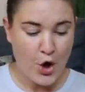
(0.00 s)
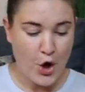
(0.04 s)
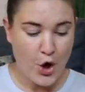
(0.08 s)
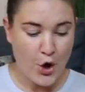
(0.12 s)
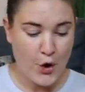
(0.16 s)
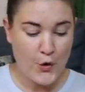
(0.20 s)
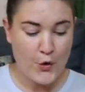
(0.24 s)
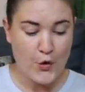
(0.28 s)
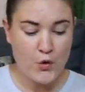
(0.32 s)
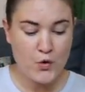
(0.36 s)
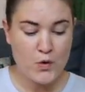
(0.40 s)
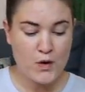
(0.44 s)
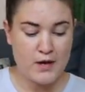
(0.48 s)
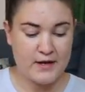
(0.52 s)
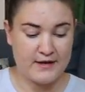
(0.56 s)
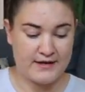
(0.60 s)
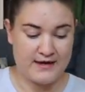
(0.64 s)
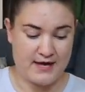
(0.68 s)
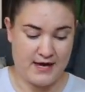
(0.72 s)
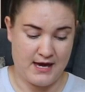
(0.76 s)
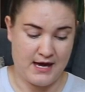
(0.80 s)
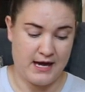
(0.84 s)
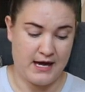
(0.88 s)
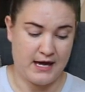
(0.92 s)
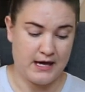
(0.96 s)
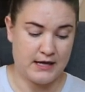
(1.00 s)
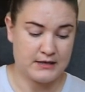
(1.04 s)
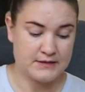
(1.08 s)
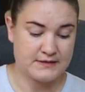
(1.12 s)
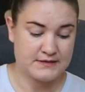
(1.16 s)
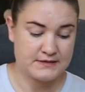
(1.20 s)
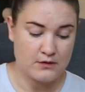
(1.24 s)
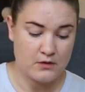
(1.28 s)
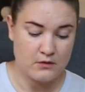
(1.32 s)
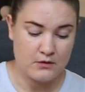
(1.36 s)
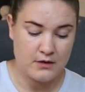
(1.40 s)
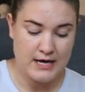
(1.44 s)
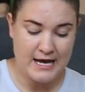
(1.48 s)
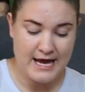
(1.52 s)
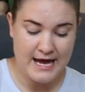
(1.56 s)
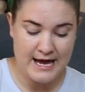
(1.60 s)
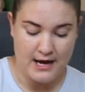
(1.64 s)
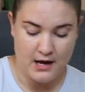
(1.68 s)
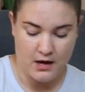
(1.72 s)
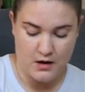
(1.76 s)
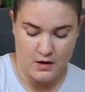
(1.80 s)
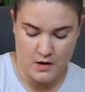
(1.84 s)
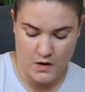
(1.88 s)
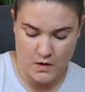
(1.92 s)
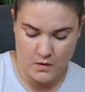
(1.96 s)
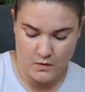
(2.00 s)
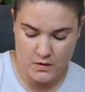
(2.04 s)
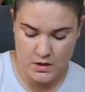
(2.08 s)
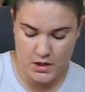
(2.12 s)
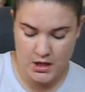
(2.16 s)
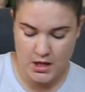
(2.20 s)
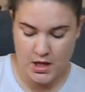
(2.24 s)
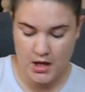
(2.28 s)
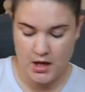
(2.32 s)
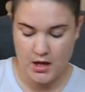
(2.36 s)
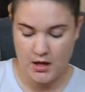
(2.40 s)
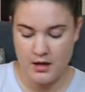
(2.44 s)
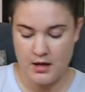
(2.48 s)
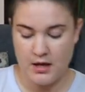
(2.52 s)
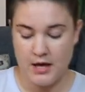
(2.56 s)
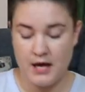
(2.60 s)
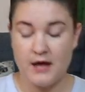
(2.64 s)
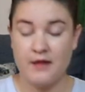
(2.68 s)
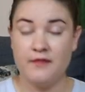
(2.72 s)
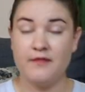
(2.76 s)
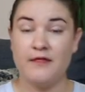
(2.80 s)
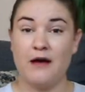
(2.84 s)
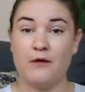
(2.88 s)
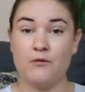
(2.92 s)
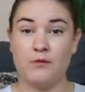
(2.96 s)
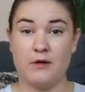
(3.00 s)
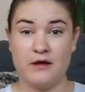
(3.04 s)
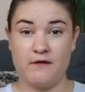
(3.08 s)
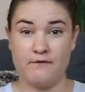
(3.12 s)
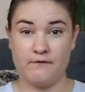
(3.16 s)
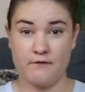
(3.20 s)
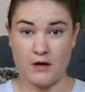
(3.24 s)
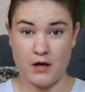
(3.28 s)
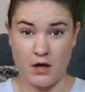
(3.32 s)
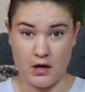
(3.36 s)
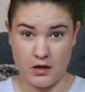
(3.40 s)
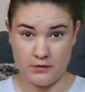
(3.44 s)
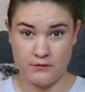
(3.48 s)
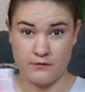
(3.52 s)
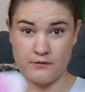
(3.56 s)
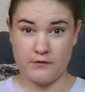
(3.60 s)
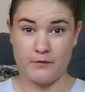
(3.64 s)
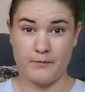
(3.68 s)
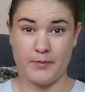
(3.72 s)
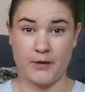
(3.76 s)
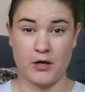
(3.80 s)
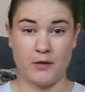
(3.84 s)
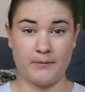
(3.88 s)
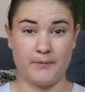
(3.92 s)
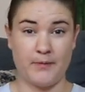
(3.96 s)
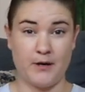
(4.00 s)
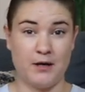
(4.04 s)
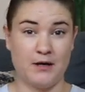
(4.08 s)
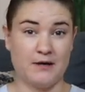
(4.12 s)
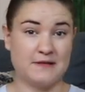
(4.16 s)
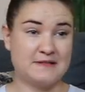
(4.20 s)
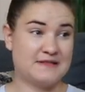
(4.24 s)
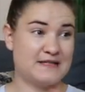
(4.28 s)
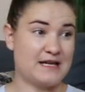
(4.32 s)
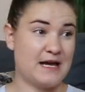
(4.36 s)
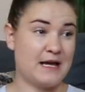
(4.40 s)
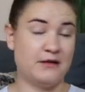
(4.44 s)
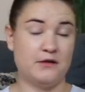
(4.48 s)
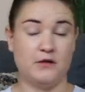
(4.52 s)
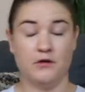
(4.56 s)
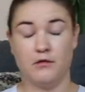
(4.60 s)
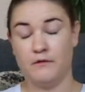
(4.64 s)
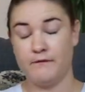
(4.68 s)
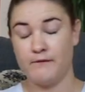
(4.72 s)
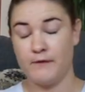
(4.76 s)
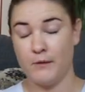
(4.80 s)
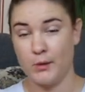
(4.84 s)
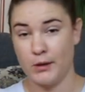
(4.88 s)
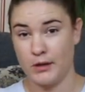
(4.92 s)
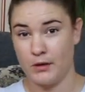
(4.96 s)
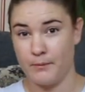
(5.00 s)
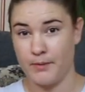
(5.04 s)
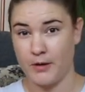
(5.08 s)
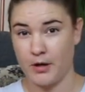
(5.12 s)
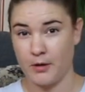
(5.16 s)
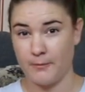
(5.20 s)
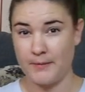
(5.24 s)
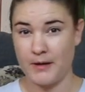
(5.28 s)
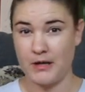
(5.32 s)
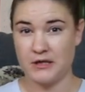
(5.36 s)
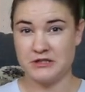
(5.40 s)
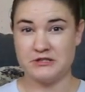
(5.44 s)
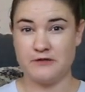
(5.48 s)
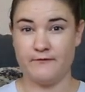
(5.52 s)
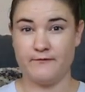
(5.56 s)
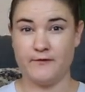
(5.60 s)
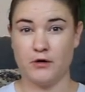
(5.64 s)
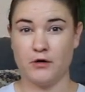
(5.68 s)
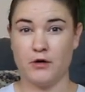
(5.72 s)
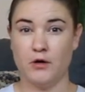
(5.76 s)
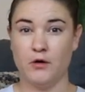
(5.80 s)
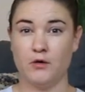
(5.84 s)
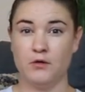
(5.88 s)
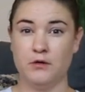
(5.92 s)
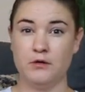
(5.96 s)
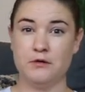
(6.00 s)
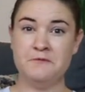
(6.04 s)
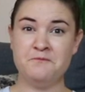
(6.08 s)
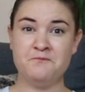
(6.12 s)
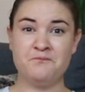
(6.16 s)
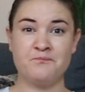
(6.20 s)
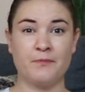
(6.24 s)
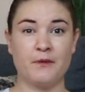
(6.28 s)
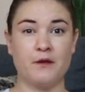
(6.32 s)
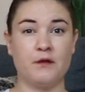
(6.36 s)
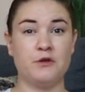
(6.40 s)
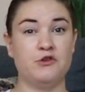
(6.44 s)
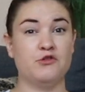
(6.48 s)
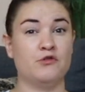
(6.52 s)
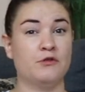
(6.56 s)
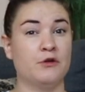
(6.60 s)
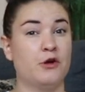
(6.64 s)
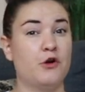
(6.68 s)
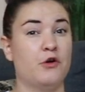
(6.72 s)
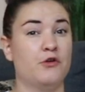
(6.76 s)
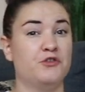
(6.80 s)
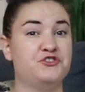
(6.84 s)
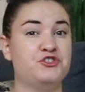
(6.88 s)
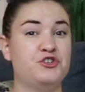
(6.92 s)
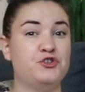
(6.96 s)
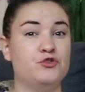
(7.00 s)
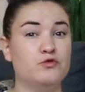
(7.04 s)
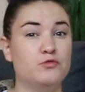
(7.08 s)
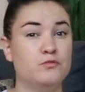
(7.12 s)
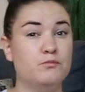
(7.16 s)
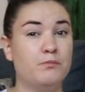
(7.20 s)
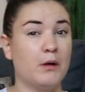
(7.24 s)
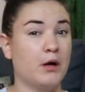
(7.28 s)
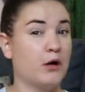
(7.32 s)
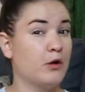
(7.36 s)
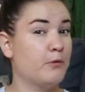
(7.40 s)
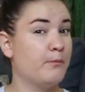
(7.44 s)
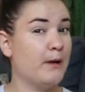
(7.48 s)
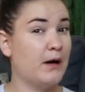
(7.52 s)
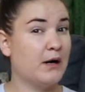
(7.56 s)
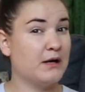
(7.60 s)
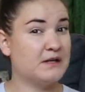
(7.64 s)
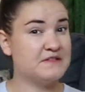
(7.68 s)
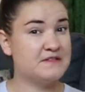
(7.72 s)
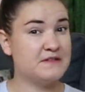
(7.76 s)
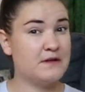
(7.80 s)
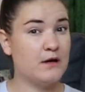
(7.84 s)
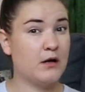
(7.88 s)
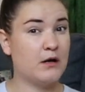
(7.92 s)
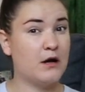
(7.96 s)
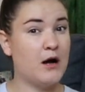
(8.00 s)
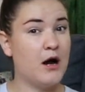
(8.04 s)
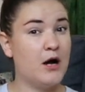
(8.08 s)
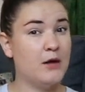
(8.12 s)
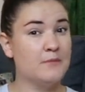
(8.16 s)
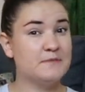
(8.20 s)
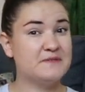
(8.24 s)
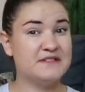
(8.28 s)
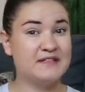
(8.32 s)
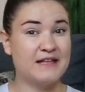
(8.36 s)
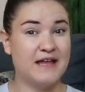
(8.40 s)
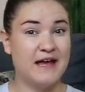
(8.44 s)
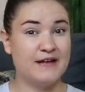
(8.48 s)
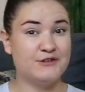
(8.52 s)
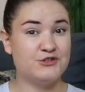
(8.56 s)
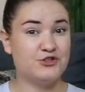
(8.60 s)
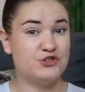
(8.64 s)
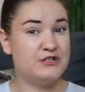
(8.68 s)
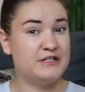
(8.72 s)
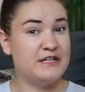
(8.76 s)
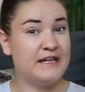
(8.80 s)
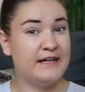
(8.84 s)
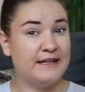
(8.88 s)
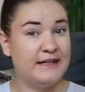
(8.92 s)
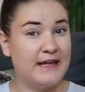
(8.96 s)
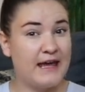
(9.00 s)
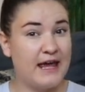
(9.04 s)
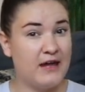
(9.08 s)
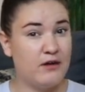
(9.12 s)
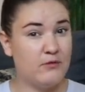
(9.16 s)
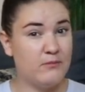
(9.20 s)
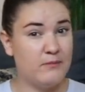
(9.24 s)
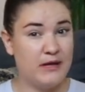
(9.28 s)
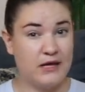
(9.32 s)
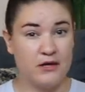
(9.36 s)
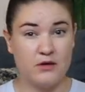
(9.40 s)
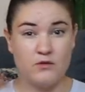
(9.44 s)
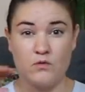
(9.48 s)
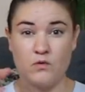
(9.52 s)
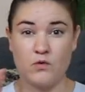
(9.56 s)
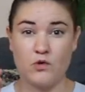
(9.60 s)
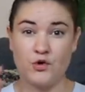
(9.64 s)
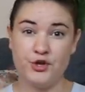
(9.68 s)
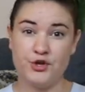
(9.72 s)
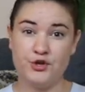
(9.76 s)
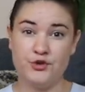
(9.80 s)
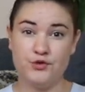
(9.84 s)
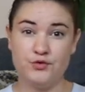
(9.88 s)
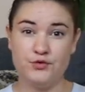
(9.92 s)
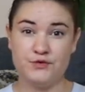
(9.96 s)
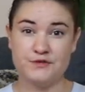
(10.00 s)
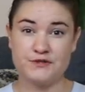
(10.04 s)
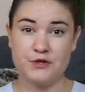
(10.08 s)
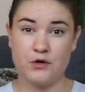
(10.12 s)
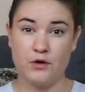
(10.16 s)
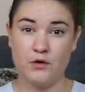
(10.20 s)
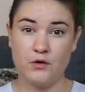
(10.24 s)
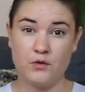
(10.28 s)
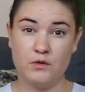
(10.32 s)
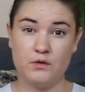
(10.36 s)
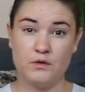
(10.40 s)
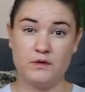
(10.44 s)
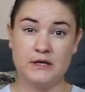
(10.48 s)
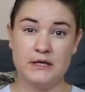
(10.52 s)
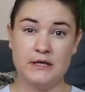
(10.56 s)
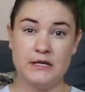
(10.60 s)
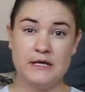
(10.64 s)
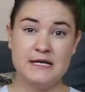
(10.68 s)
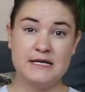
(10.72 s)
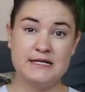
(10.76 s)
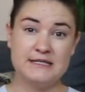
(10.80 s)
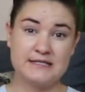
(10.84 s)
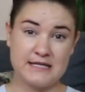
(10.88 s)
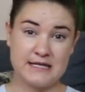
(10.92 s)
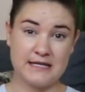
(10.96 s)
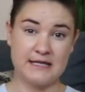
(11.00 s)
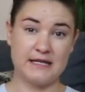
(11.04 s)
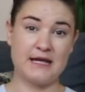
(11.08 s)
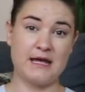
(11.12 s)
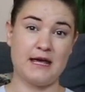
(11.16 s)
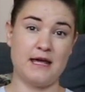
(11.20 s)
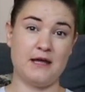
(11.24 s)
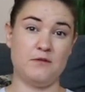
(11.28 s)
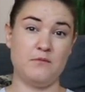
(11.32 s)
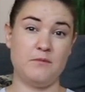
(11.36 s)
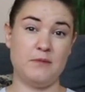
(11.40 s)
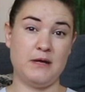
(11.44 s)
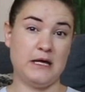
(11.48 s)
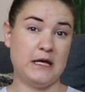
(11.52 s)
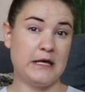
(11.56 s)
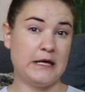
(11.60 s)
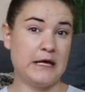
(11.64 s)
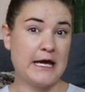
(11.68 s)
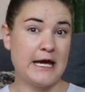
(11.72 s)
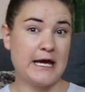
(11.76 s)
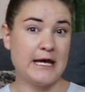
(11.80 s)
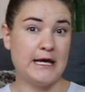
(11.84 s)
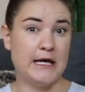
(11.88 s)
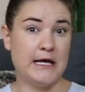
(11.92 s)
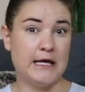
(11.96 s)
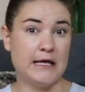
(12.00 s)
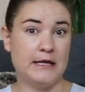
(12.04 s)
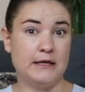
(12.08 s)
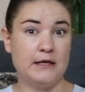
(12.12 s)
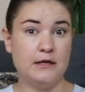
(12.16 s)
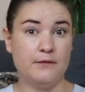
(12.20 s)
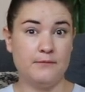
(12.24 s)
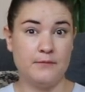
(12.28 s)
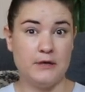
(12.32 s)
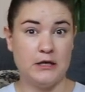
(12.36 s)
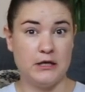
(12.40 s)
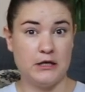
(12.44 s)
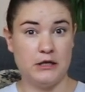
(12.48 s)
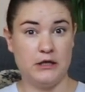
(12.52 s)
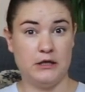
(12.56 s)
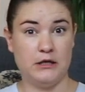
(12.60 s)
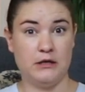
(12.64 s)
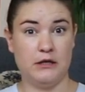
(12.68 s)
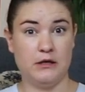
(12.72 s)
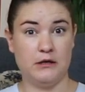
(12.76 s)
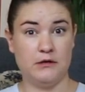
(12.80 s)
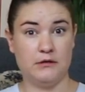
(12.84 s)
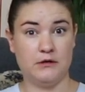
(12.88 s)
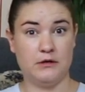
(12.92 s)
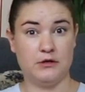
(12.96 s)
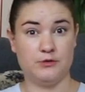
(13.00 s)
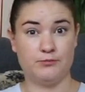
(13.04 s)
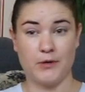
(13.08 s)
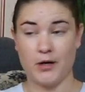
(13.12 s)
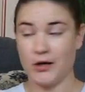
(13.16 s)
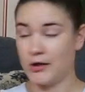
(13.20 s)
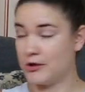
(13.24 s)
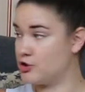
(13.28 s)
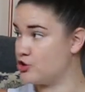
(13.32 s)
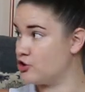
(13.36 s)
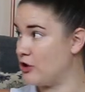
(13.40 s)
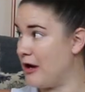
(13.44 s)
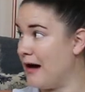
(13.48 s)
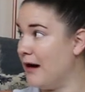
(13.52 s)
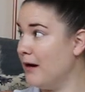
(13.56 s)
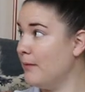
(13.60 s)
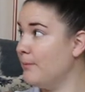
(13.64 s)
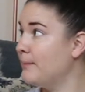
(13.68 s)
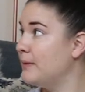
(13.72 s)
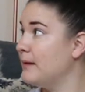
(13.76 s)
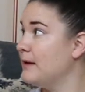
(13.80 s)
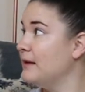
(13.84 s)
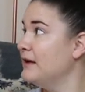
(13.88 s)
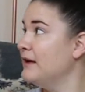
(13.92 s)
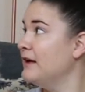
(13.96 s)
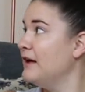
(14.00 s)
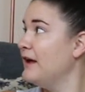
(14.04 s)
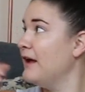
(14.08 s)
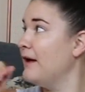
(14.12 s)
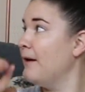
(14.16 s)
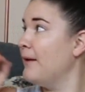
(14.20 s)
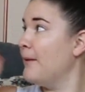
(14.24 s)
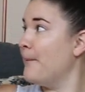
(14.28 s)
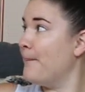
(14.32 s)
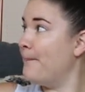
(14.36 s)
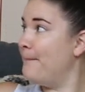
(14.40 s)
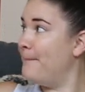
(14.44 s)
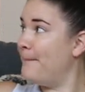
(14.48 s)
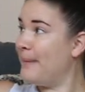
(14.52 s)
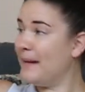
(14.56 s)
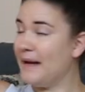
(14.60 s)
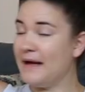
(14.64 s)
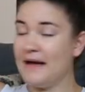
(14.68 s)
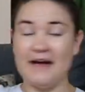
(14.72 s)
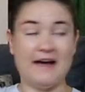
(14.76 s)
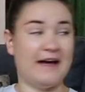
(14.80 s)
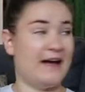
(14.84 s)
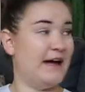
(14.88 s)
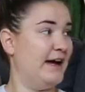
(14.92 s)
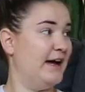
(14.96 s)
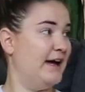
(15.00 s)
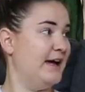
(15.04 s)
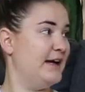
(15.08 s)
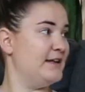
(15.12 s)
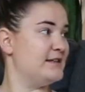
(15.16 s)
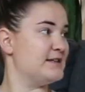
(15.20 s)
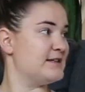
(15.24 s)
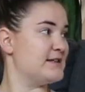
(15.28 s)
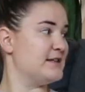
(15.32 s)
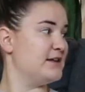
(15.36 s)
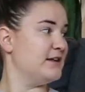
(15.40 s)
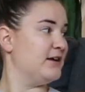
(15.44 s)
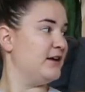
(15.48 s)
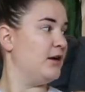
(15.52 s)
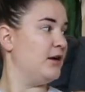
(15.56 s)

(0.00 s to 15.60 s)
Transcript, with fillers: Okay, so now that we have gone through the BarkBox, side note, if you want a BarkBox of your own, you can go to barkbox.com slash tinkandmeek or use code tinkandmeek at, in the bark shop. But